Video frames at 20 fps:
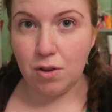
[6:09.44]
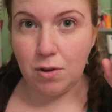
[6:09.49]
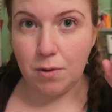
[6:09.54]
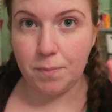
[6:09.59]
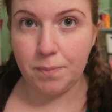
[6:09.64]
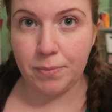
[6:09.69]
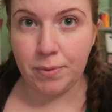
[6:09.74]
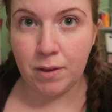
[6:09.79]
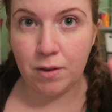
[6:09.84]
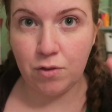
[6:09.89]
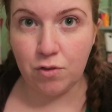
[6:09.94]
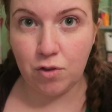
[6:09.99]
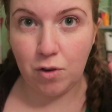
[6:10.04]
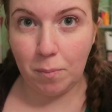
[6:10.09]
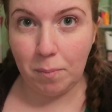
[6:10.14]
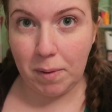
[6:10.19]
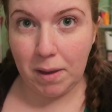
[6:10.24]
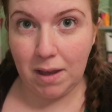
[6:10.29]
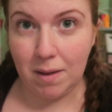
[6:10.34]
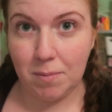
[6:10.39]
the
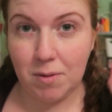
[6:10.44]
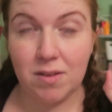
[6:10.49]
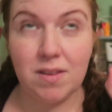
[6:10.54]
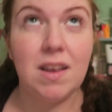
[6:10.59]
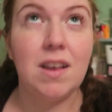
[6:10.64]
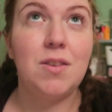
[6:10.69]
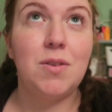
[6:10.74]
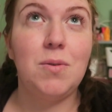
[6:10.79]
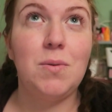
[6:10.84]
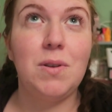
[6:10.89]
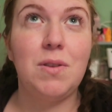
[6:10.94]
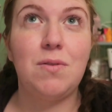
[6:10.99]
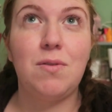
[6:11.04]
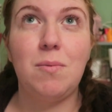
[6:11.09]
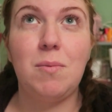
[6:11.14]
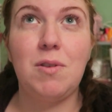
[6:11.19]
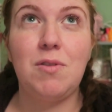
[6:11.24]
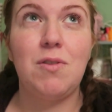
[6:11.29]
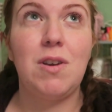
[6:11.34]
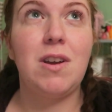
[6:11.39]
stomping of the stairs. Owen's room
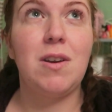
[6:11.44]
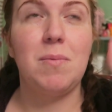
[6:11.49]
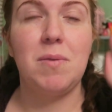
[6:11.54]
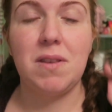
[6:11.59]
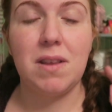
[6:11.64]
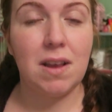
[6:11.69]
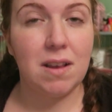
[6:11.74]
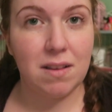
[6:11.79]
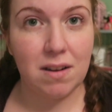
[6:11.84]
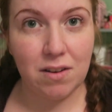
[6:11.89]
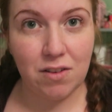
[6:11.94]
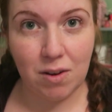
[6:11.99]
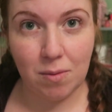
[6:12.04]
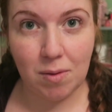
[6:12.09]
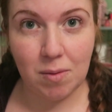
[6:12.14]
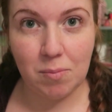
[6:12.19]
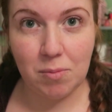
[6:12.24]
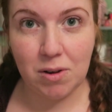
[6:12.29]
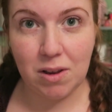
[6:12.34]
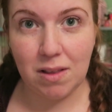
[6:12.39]
is right upstairs and
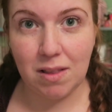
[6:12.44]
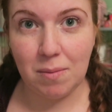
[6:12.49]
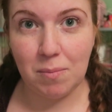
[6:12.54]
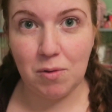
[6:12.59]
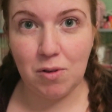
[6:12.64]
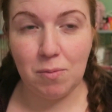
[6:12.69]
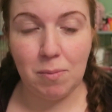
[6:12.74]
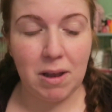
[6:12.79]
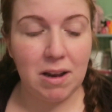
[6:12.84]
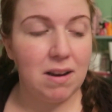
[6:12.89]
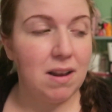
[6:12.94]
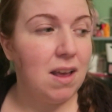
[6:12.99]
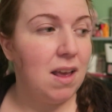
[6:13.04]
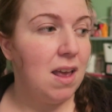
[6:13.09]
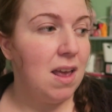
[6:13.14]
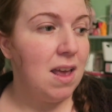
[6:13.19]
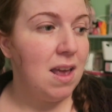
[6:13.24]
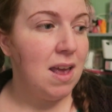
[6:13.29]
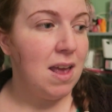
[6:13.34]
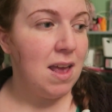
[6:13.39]
James putting them to bed.
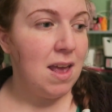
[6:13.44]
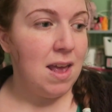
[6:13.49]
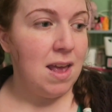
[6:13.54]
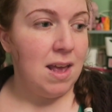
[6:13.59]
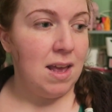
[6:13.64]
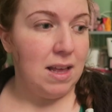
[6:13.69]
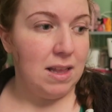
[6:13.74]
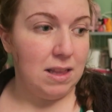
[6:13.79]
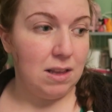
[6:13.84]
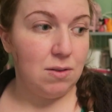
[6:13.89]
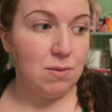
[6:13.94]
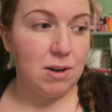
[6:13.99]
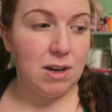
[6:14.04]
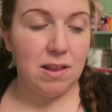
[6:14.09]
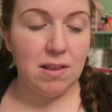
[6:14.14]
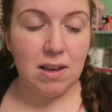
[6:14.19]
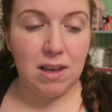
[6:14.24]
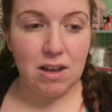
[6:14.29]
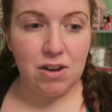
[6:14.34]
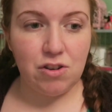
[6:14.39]
And there's one in
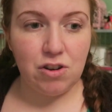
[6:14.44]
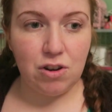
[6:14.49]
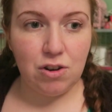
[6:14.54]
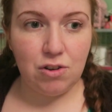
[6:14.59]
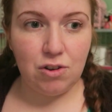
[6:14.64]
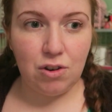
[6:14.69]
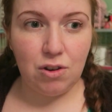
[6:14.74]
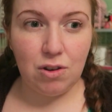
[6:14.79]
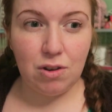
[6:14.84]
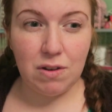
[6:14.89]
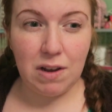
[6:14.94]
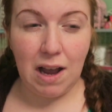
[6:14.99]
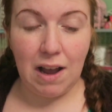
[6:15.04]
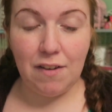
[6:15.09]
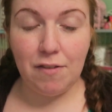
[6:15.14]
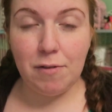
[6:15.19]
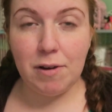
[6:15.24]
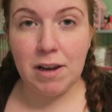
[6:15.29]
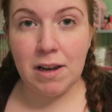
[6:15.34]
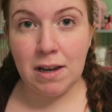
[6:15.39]
the kitchen too. So
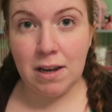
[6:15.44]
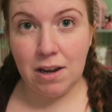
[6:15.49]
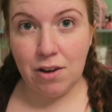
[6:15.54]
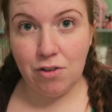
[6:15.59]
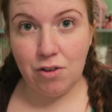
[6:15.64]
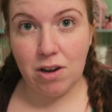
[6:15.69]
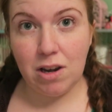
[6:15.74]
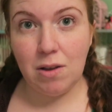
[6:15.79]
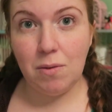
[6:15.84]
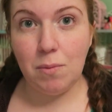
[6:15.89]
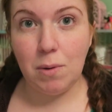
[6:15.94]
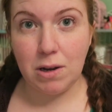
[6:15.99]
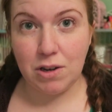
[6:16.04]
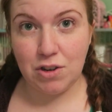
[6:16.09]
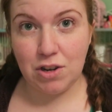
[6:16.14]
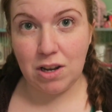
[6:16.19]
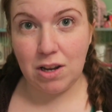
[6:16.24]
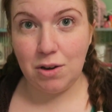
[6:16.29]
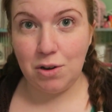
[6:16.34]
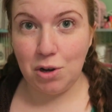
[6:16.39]
I've been literally
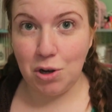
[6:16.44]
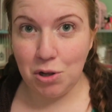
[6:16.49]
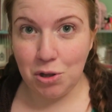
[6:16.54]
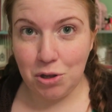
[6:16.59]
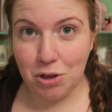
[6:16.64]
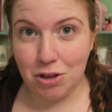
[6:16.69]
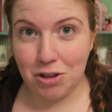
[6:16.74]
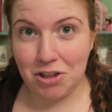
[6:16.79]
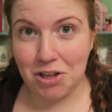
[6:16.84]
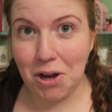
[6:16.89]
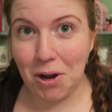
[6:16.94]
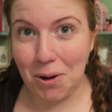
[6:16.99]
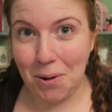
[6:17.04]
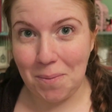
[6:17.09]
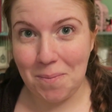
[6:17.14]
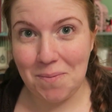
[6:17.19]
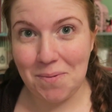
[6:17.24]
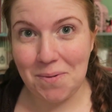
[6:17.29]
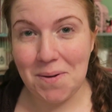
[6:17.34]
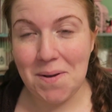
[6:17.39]
watching
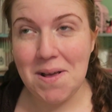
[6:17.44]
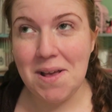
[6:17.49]
non-stop